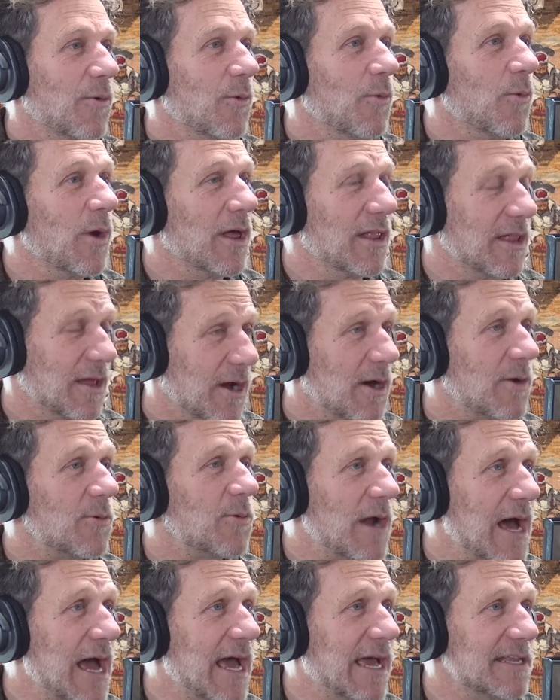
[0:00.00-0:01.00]
Well, all
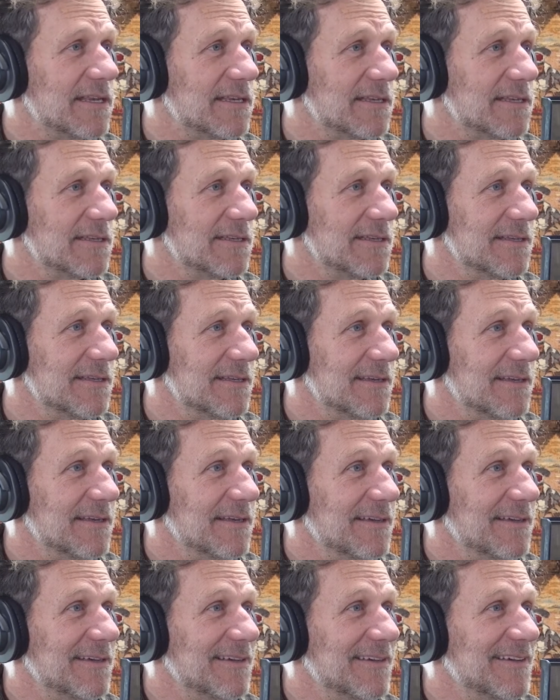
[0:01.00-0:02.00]
right.
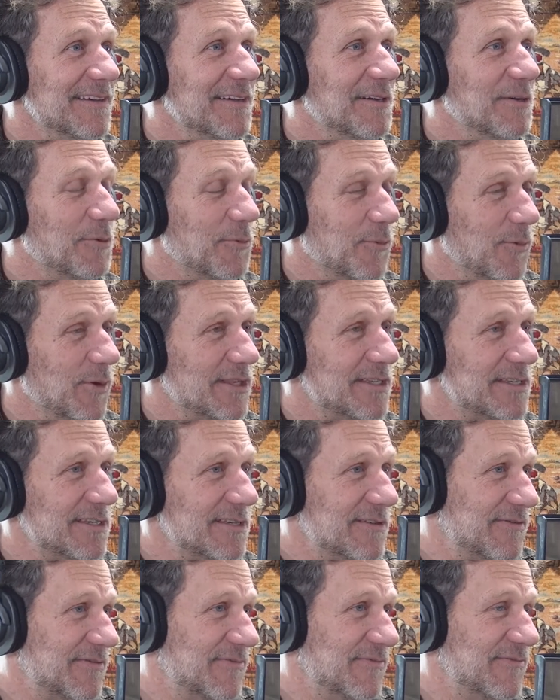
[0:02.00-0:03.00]

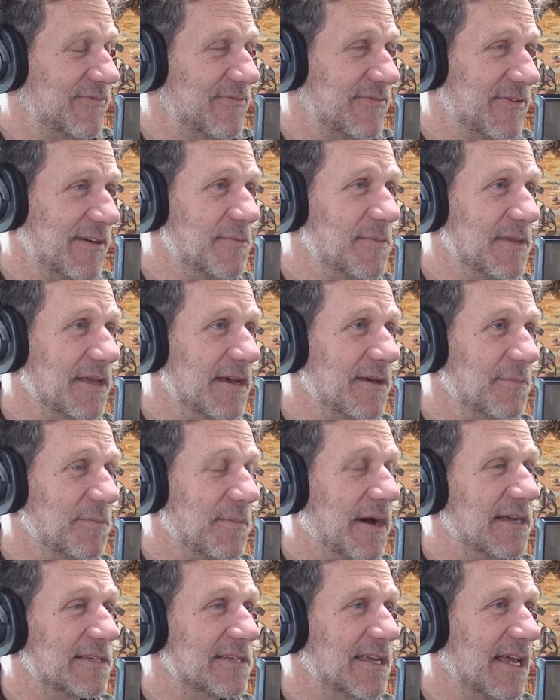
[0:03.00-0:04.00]
Which from the
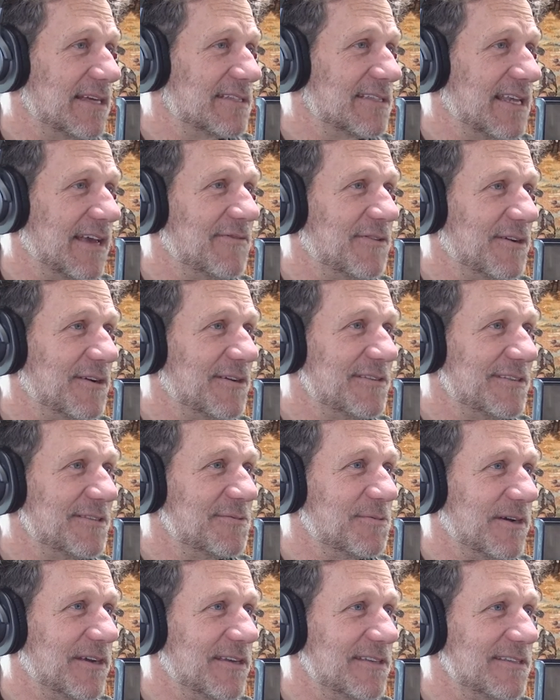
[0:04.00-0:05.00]
podcast I've heard is
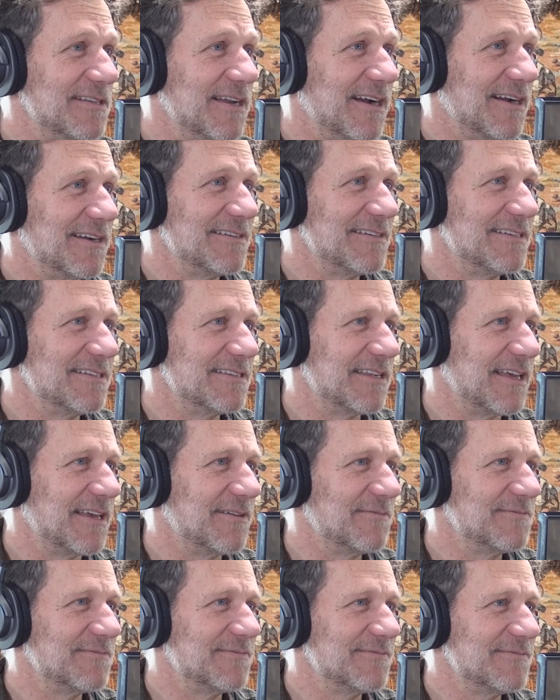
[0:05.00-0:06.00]
where you start. You just say,
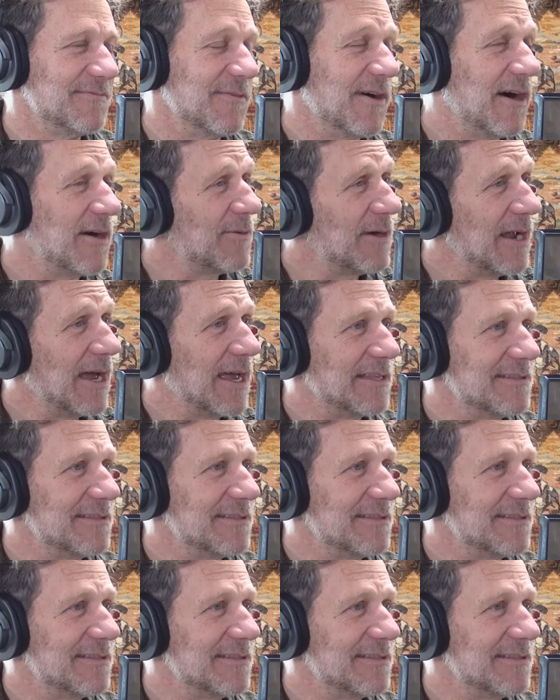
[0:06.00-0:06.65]
well, all right.